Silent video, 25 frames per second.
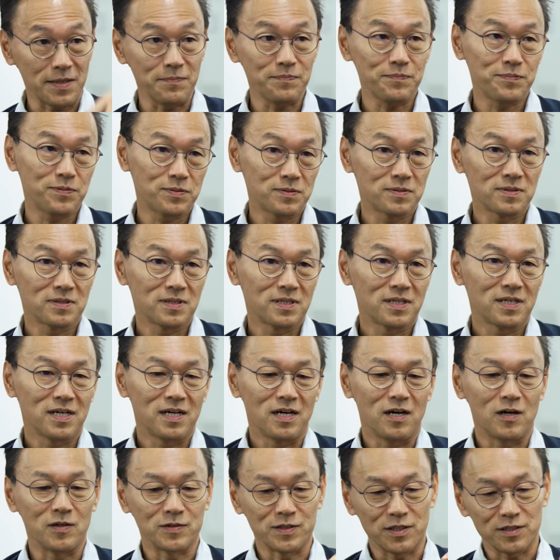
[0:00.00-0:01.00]
up
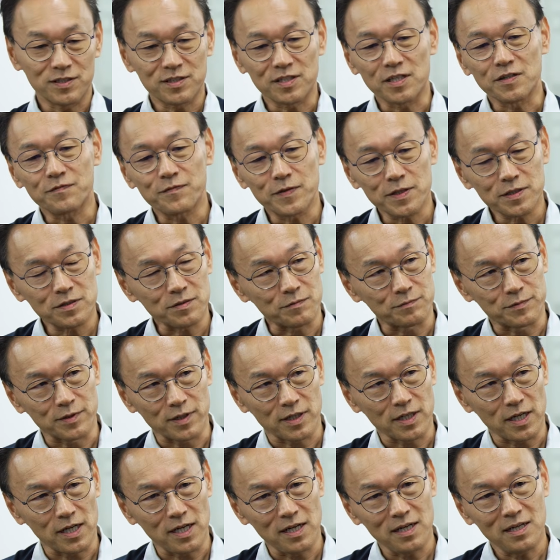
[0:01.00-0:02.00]
on the surface of the
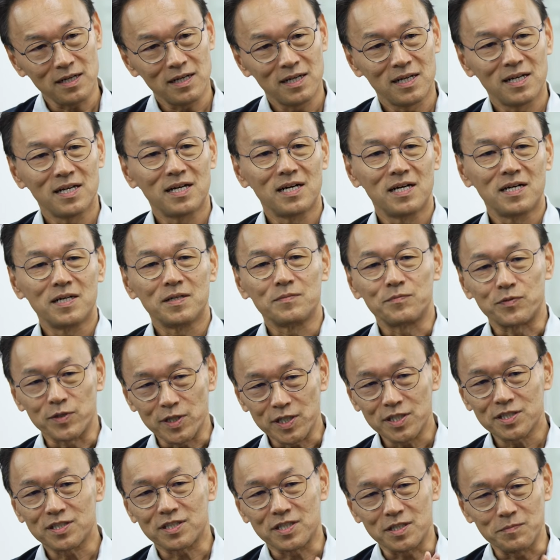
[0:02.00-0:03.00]
car,
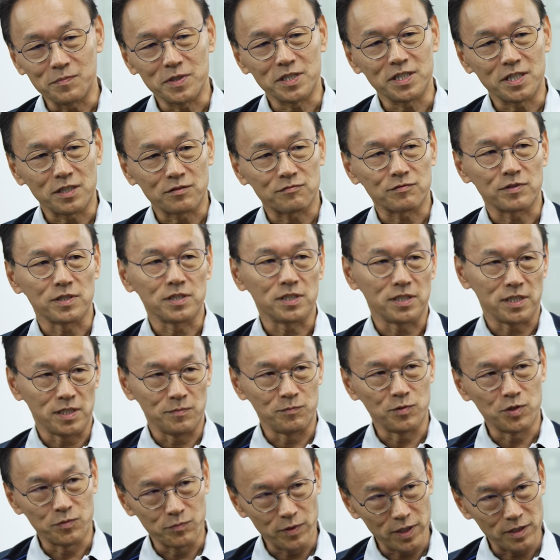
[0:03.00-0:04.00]
please immediately
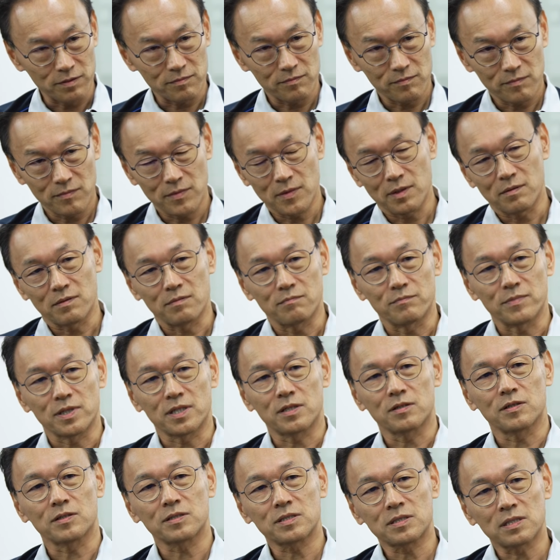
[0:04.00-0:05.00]
remove it,
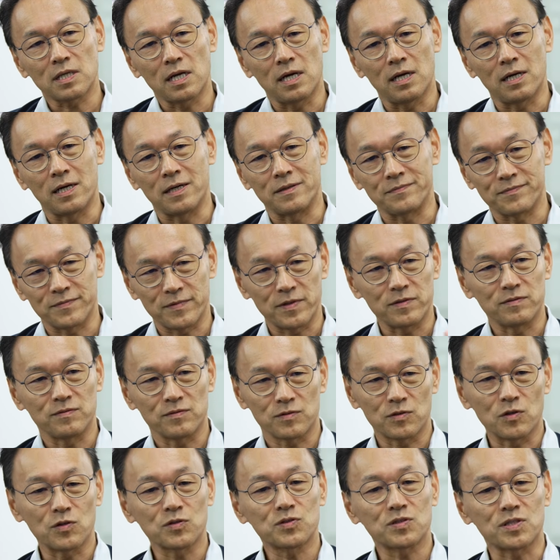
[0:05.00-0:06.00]
because
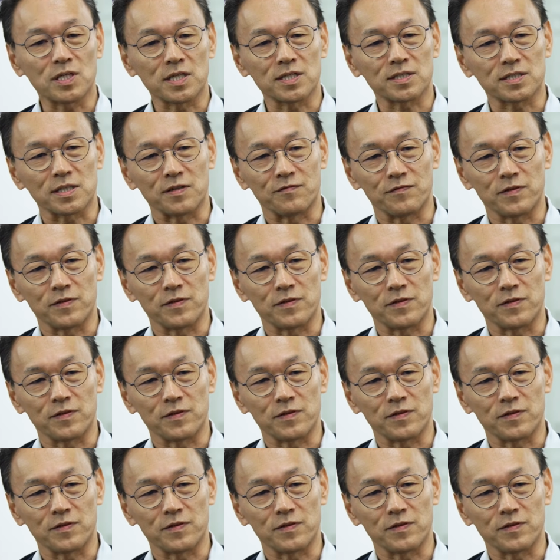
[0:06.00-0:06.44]
those things are